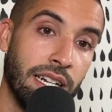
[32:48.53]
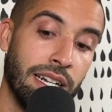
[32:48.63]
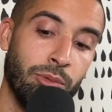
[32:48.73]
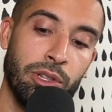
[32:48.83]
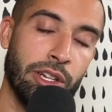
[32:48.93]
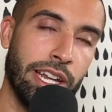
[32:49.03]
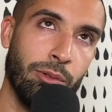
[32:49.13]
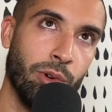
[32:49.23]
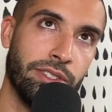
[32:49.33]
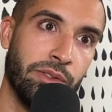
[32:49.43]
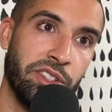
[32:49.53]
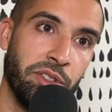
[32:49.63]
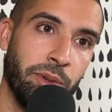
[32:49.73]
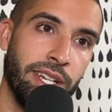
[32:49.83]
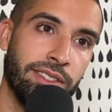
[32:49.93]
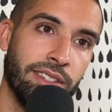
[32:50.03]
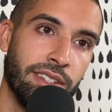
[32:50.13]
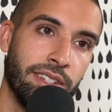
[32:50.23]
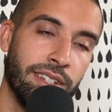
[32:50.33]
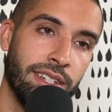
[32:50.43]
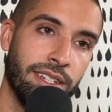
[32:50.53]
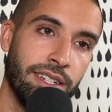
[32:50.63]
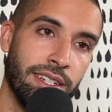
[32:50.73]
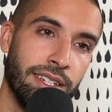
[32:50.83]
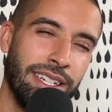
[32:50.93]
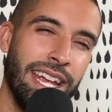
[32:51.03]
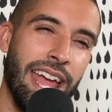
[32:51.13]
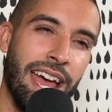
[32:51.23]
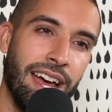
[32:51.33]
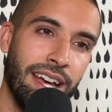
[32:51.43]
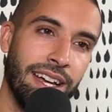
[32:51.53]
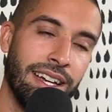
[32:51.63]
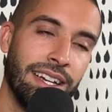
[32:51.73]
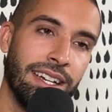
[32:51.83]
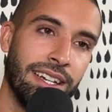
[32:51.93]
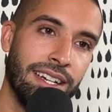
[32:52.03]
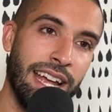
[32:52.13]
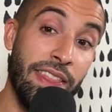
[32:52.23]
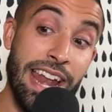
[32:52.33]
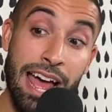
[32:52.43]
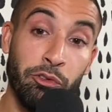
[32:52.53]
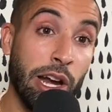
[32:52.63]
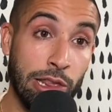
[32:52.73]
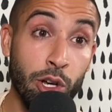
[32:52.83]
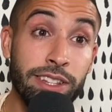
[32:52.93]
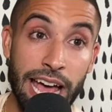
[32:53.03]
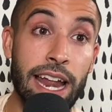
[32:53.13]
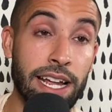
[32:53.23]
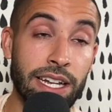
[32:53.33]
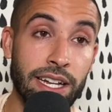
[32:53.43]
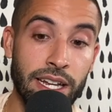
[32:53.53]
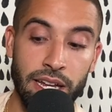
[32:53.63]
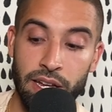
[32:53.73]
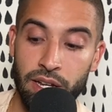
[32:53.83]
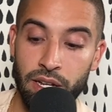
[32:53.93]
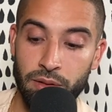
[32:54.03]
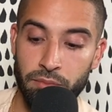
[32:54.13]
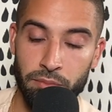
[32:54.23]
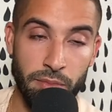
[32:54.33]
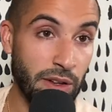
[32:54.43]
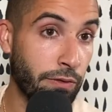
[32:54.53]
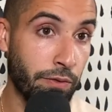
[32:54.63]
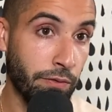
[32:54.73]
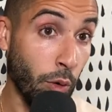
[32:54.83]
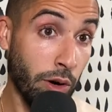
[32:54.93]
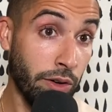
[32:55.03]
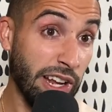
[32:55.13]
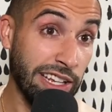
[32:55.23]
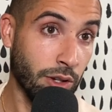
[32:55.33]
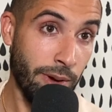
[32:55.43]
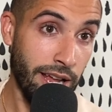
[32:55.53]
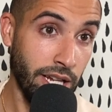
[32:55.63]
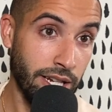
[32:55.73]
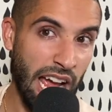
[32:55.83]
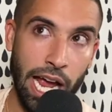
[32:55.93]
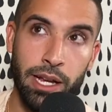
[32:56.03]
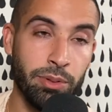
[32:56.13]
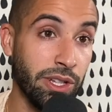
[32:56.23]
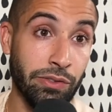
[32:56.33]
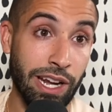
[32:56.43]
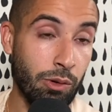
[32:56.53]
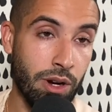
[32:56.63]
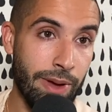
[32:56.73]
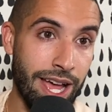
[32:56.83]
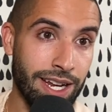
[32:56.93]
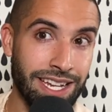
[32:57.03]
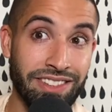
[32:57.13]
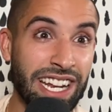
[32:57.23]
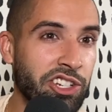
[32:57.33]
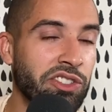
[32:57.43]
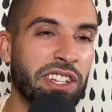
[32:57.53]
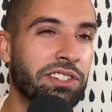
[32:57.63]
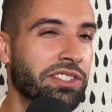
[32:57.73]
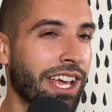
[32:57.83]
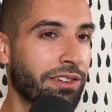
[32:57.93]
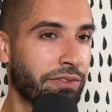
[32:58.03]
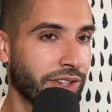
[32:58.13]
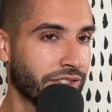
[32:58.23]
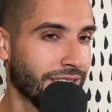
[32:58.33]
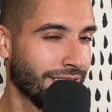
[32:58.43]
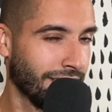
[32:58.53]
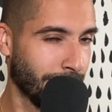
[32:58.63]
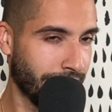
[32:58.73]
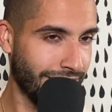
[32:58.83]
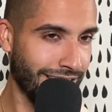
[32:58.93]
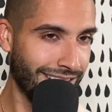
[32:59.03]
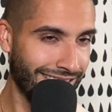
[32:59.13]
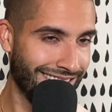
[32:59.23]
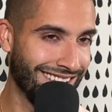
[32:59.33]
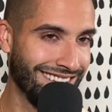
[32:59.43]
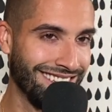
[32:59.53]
I would look at it once every two weeks. Really? Yeah. And then after I looked at it, four days go by. I completely forget where I'm at, and then I just it just kind of feels a little unlimited again. like, like,